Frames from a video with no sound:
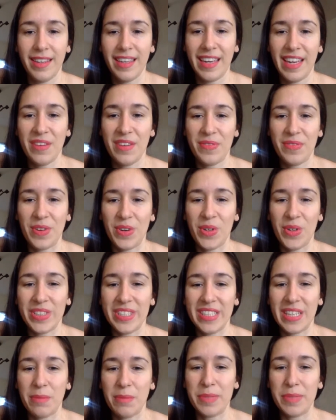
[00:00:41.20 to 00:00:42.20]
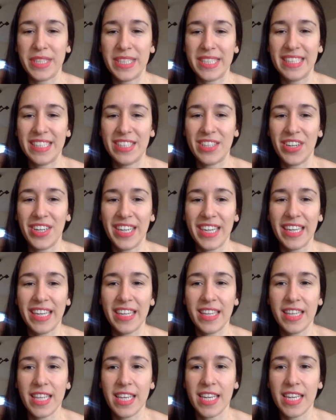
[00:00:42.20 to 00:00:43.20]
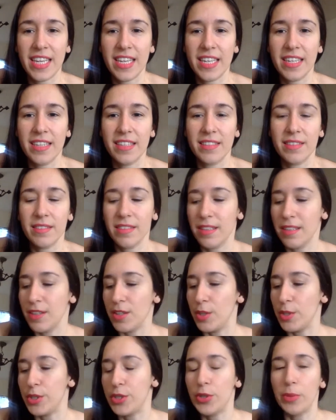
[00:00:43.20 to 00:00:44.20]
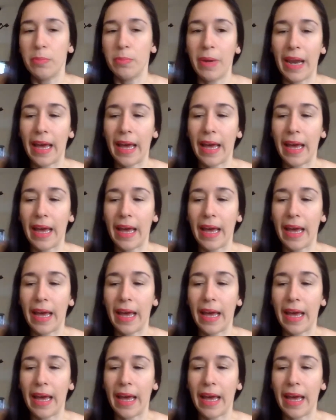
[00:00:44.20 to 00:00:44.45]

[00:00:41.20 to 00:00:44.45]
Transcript: Hey folks, I'm just starting the YouTube